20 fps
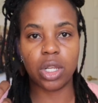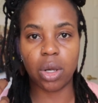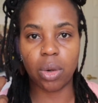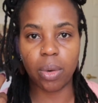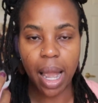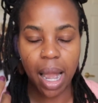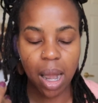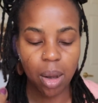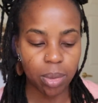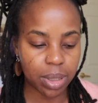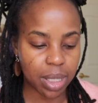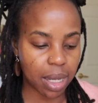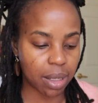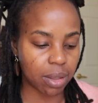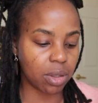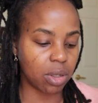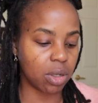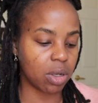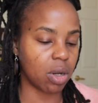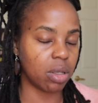know, how would that
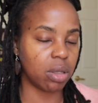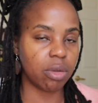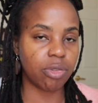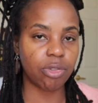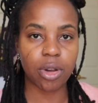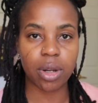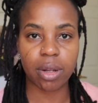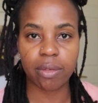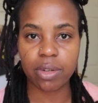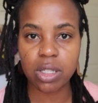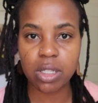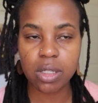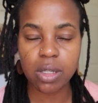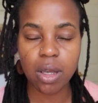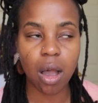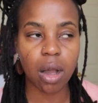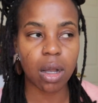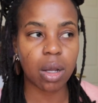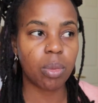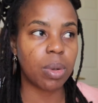look on the front of a
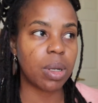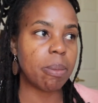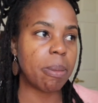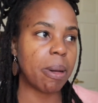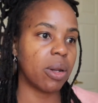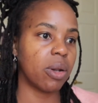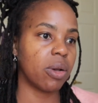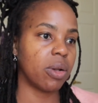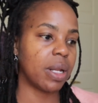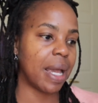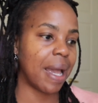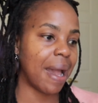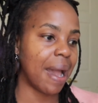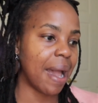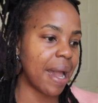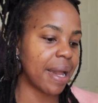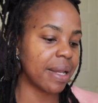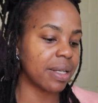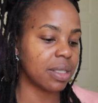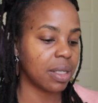sock? What about on a
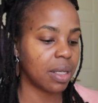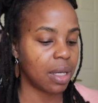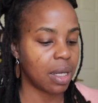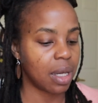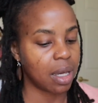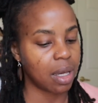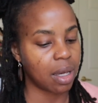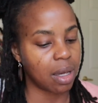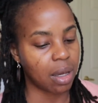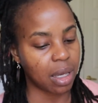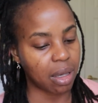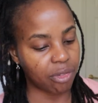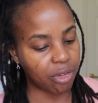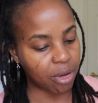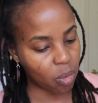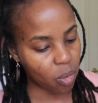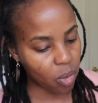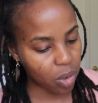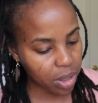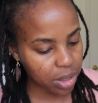hat? If
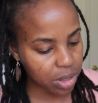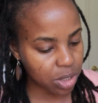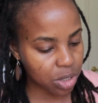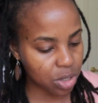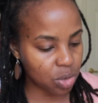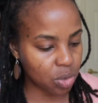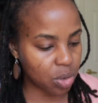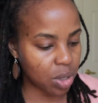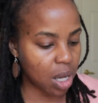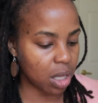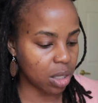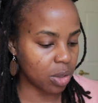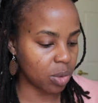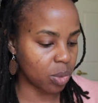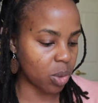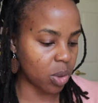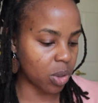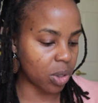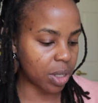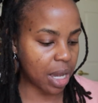I wanted to do color
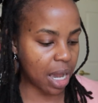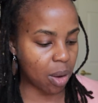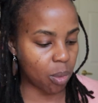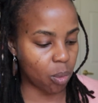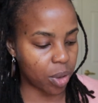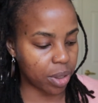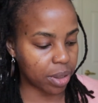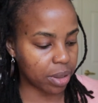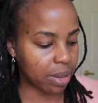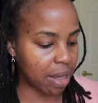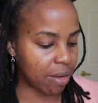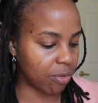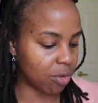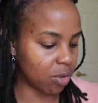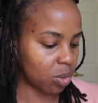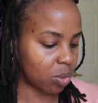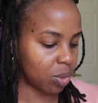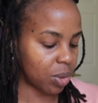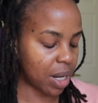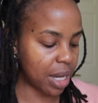work, at what
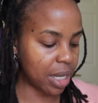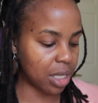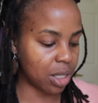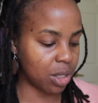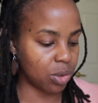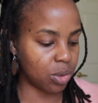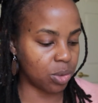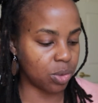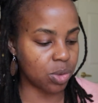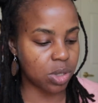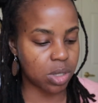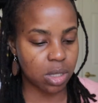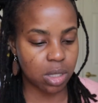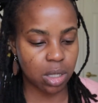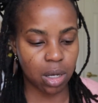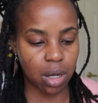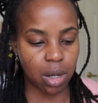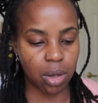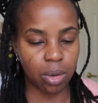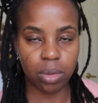level would I
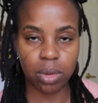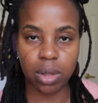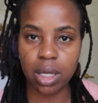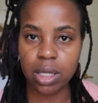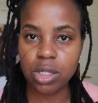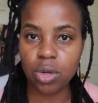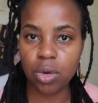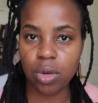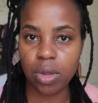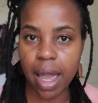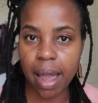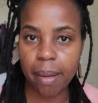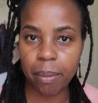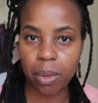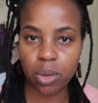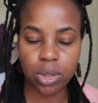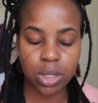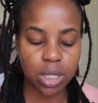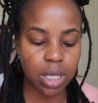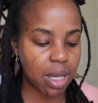use, you know, this or that
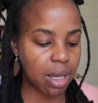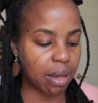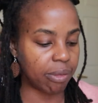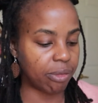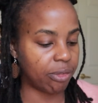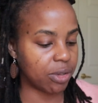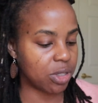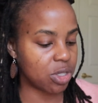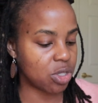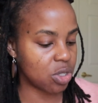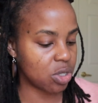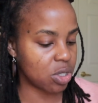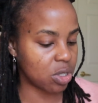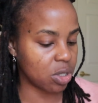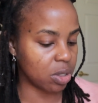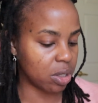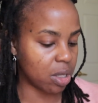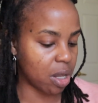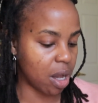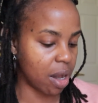motif? It's just a
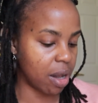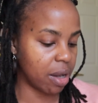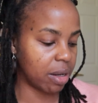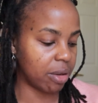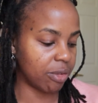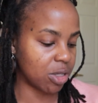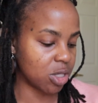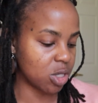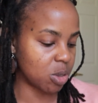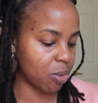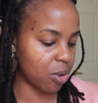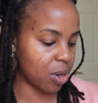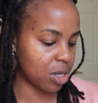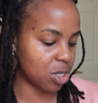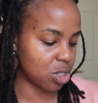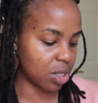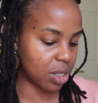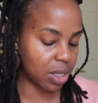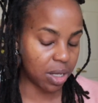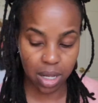lot of
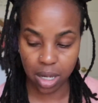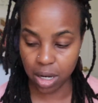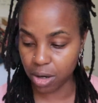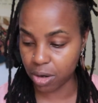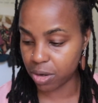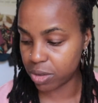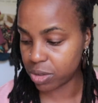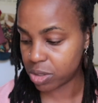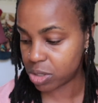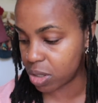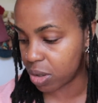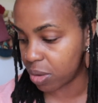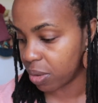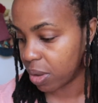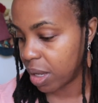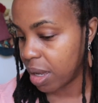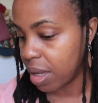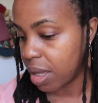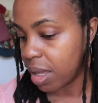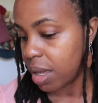inspiration in here. So
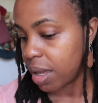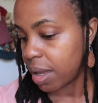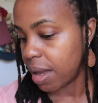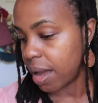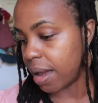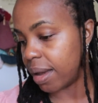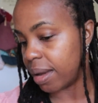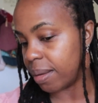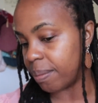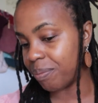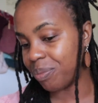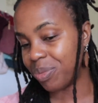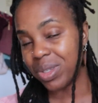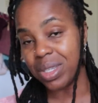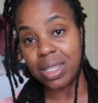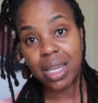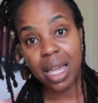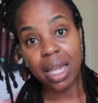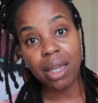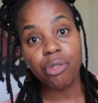
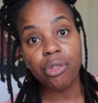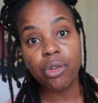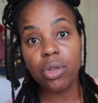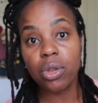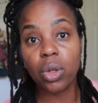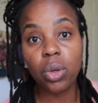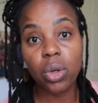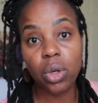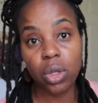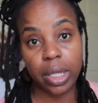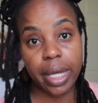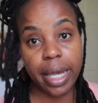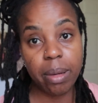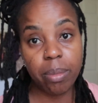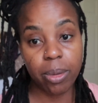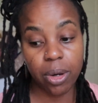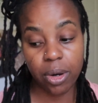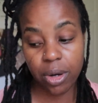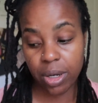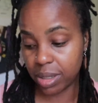yay for local
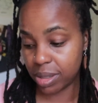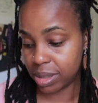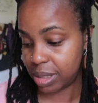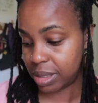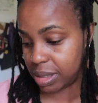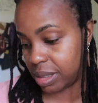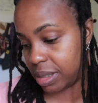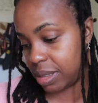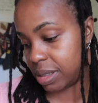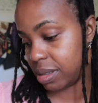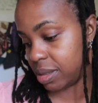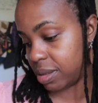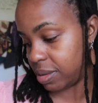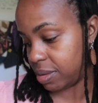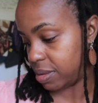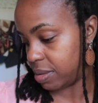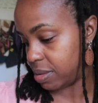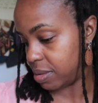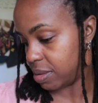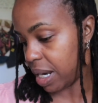libraries
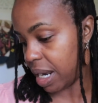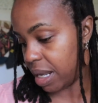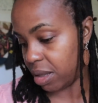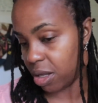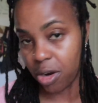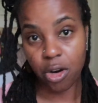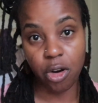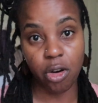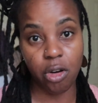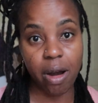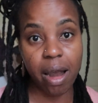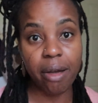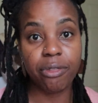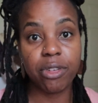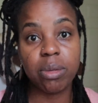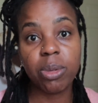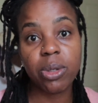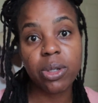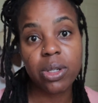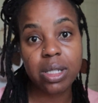and their
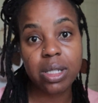crafty book